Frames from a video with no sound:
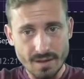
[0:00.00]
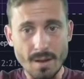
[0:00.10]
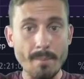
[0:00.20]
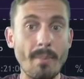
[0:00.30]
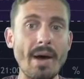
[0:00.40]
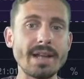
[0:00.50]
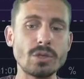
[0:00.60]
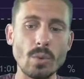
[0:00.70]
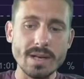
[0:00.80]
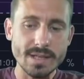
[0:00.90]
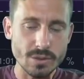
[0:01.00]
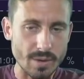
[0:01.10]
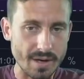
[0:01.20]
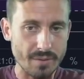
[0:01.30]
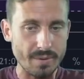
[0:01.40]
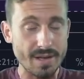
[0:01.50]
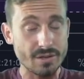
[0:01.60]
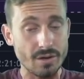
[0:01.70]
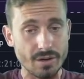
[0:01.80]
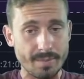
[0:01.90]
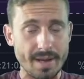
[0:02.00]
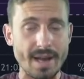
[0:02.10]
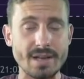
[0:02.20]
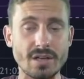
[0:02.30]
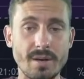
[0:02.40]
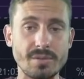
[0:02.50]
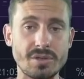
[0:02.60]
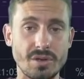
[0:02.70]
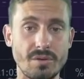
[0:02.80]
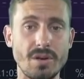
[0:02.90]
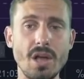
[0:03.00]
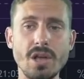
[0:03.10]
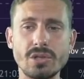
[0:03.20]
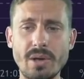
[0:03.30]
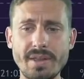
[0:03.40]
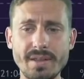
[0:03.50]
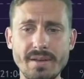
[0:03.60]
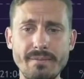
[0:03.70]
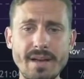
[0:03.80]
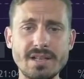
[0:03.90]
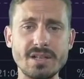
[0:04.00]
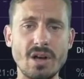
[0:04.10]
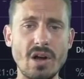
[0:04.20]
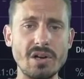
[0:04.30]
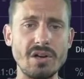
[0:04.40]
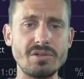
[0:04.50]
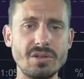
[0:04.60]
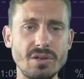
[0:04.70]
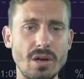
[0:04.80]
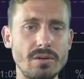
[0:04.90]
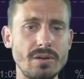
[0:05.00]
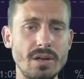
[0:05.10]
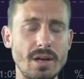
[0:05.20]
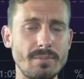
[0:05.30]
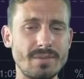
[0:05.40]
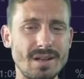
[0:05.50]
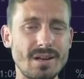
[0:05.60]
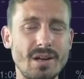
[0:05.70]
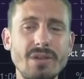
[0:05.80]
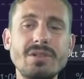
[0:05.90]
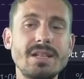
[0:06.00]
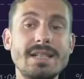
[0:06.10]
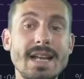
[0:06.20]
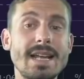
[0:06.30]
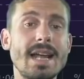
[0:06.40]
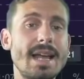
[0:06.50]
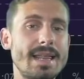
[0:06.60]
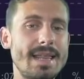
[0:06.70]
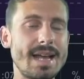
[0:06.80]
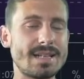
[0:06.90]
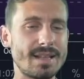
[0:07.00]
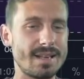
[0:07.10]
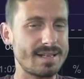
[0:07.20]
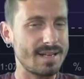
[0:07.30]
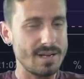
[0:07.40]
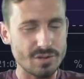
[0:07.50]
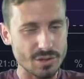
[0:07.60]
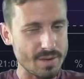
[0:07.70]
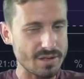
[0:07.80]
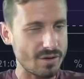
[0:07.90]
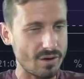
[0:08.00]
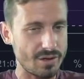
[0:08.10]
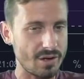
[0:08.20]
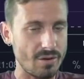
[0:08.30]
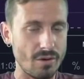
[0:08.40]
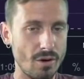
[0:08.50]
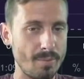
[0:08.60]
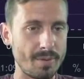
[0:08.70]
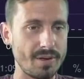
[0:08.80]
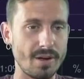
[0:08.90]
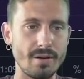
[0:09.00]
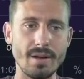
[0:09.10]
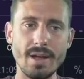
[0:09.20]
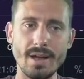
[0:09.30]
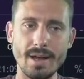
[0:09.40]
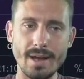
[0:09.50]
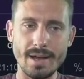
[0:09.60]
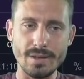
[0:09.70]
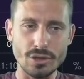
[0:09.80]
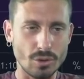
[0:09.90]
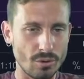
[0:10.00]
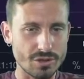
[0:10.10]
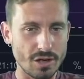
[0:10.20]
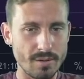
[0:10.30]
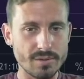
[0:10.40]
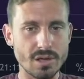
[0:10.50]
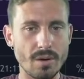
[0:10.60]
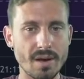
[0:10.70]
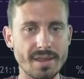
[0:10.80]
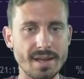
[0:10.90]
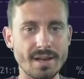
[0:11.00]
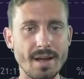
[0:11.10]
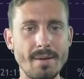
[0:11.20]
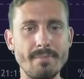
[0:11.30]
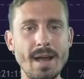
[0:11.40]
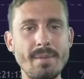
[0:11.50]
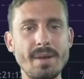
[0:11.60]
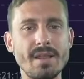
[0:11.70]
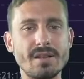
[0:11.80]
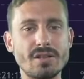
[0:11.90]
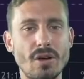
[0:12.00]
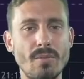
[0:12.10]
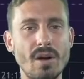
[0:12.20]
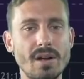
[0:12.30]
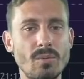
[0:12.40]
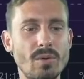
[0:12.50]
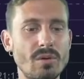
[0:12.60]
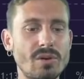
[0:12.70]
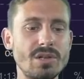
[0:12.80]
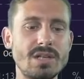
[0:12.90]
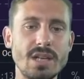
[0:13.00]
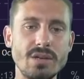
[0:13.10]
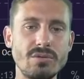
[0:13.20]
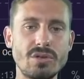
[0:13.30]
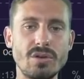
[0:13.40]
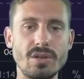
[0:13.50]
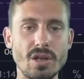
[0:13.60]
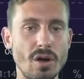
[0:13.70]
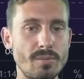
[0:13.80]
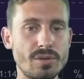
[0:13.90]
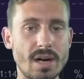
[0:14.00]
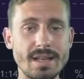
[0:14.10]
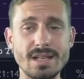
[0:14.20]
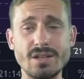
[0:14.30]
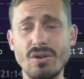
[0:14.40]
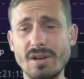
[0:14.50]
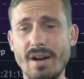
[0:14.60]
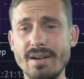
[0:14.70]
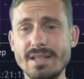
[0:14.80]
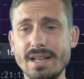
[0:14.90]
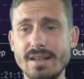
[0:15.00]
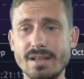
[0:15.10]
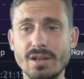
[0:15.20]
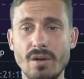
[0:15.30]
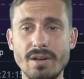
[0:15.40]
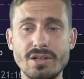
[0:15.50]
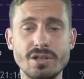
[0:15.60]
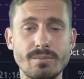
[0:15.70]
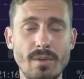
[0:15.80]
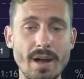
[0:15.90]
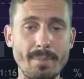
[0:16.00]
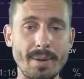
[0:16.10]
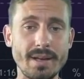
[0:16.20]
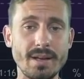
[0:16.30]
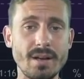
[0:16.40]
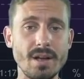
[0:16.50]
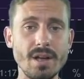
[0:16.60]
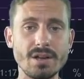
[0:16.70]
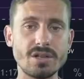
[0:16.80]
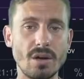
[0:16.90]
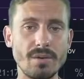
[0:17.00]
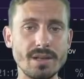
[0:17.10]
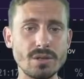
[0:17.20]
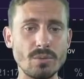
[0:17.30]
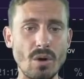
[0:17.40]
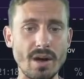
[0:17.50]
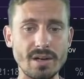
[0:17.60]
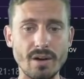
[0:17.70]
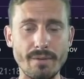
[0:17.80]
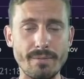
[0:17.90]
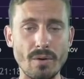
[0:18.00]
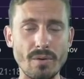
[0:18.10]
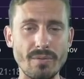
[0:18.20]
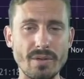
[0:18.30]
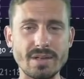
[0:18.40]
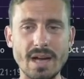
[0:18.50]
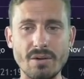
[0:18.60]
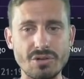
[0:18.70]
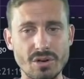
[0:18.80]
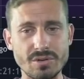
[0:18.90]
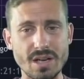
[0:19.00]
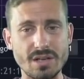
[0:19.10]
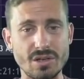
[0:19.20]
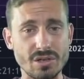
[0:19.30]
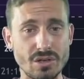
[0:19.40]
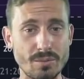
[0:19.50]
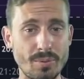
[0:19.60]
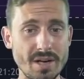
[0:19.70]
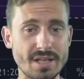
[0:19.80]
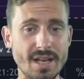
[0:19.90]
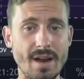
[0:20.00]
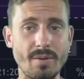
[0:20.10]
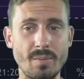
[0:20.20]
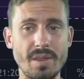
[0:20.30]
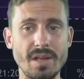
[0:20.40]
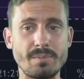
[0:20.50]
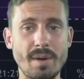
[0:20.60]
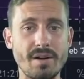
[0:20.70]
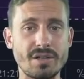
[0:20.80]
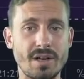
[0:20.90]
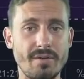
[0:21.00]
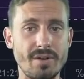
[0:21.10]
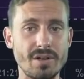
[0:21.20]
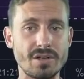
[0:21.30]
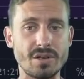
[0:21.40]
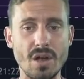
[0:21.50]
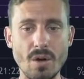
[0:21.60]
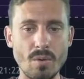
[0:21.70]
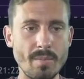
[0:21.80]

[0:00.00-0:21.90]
by 2023. It's not going to be anytime soon. So I think the investors are going to know, um, they're going to see that these interest rates are not going to go up, you know, uh, in the short term. So I think maybe the stock market will continue to the upside. This is not guaranteed. This is only just my opinion. So this is what I got for, for the Dow Jones. It does look pretty scary with these bearish divergences. We